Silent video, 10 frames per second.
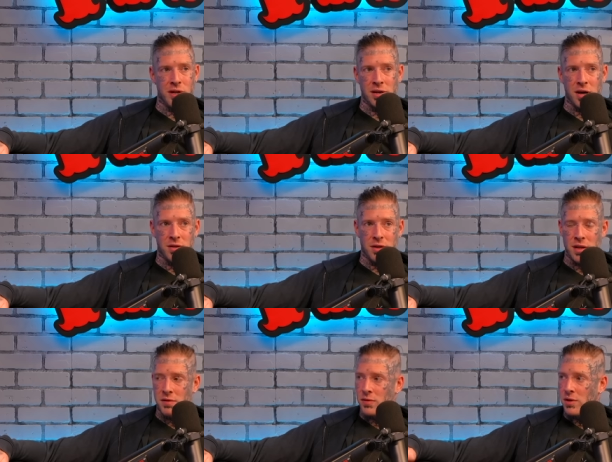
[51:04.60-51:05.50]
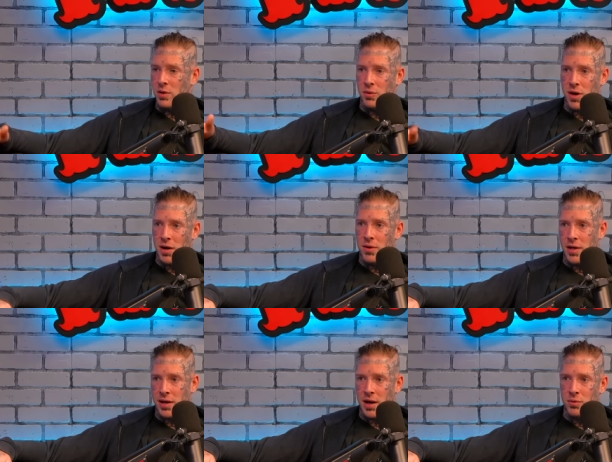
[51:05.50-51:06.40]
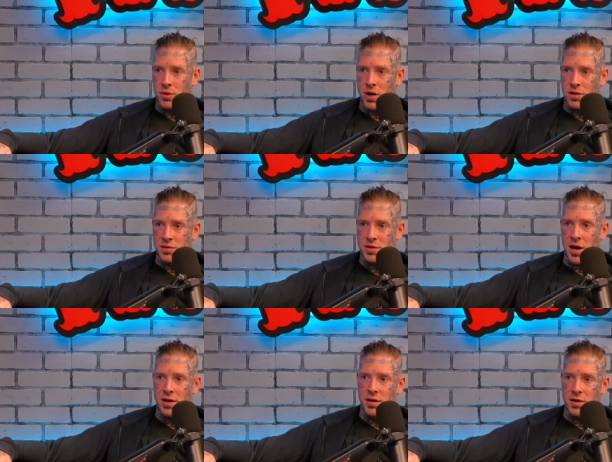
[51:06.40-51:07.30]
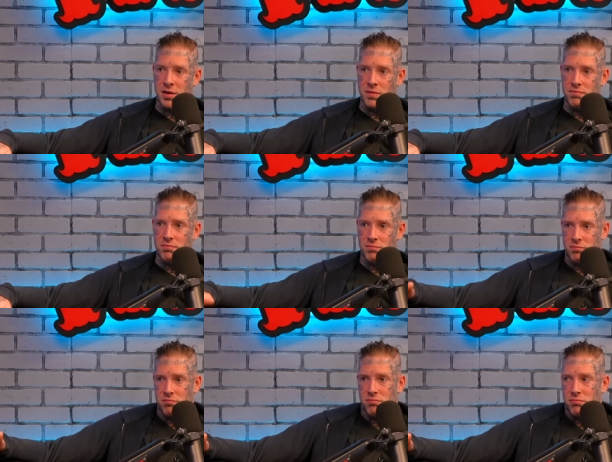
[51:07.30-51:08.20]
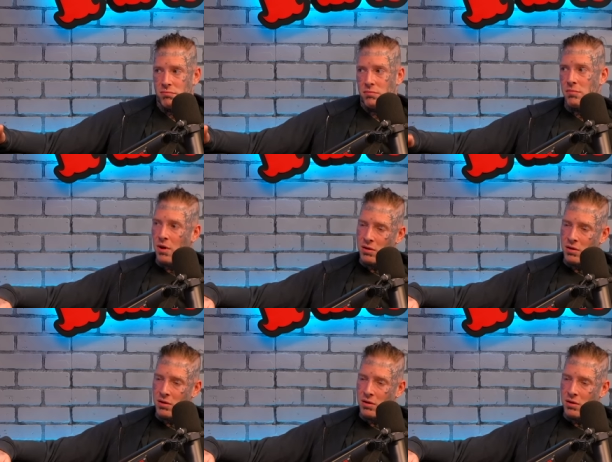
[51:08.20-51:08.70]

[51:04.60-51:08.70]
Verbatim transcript: not at so the level cool, that we're at right now. We're kind of standing here. It's so cool.